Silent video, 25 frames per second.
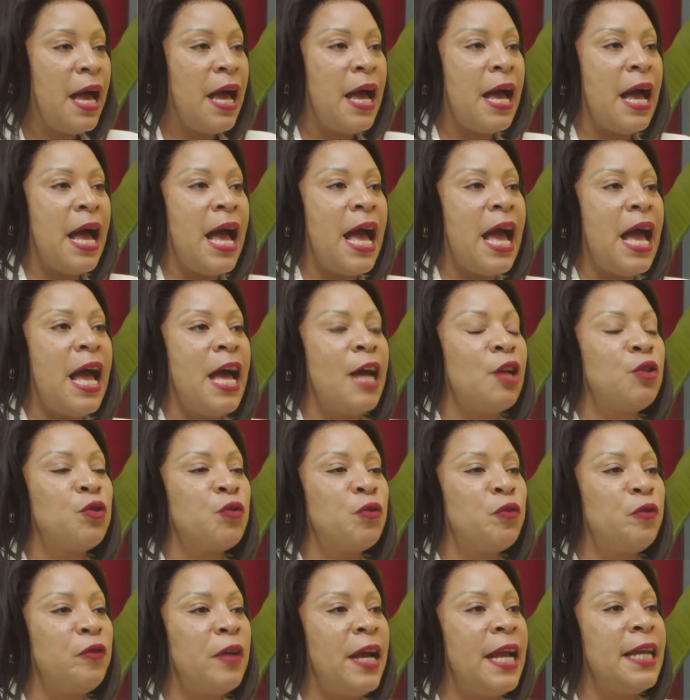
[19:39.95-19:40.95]
I had
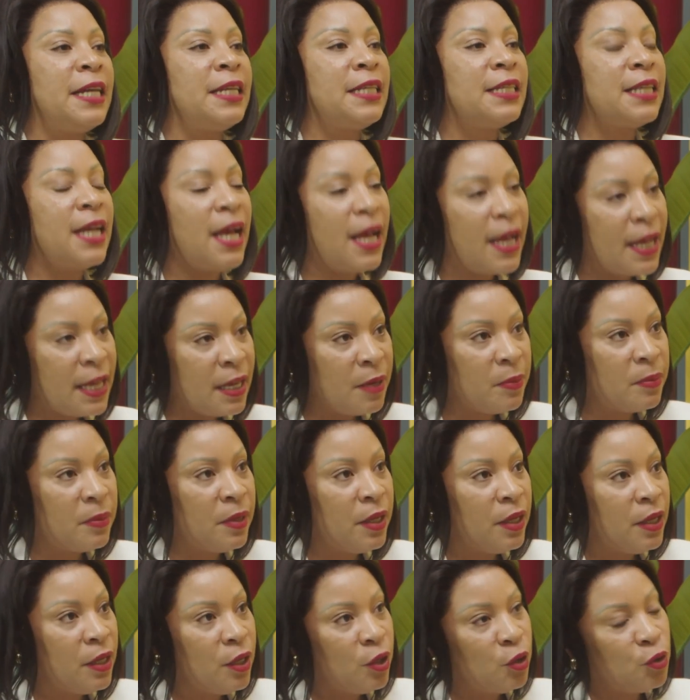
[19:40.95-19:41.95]
to find time
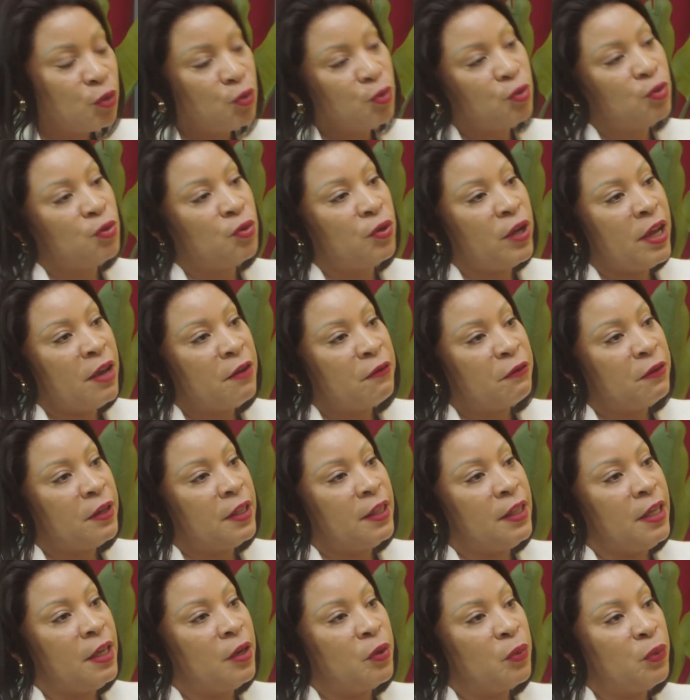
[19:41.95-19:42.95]
to do
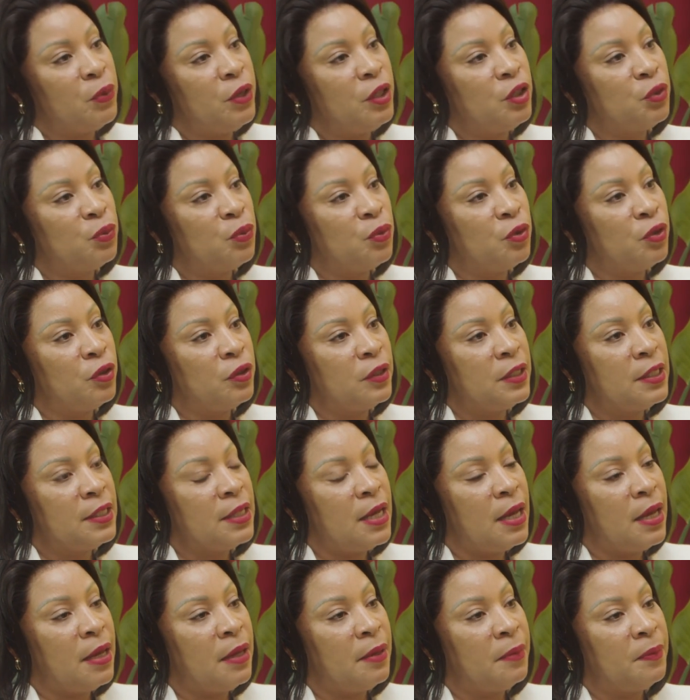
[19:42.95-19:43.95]
everything which was,
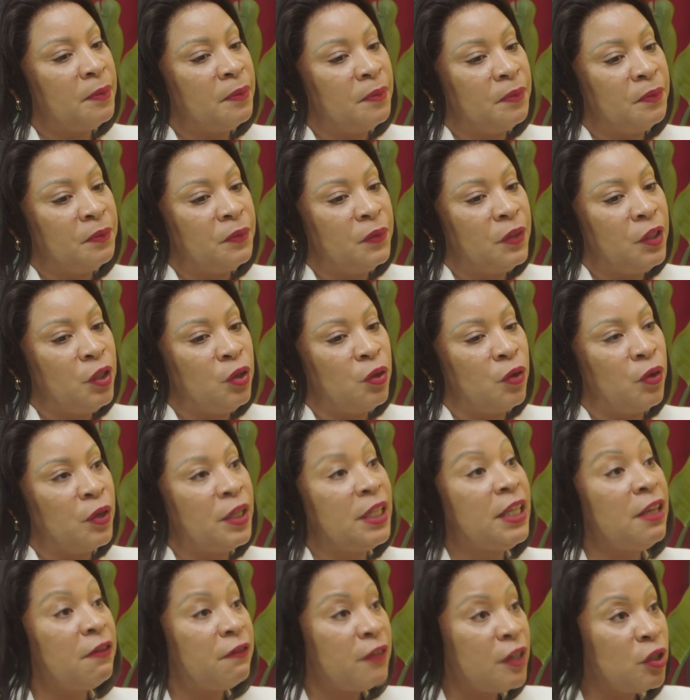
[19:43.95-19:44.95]

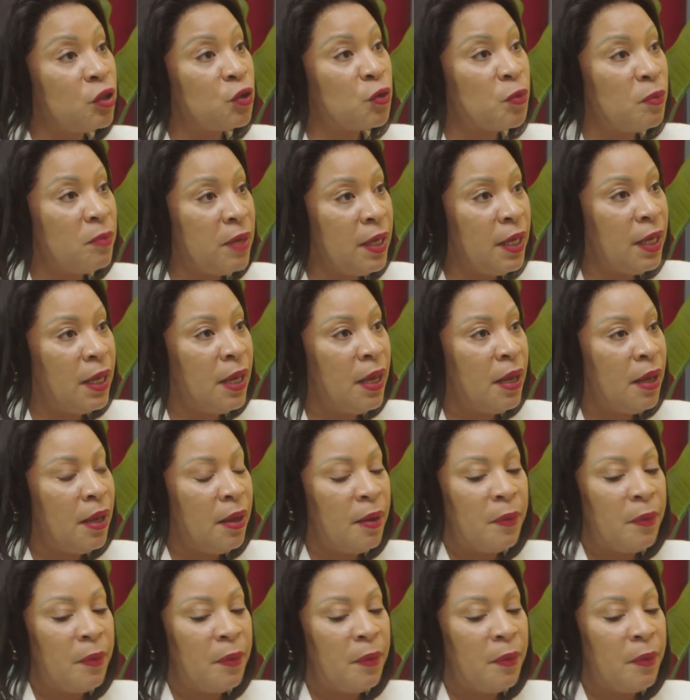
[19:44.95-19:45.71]
given to me.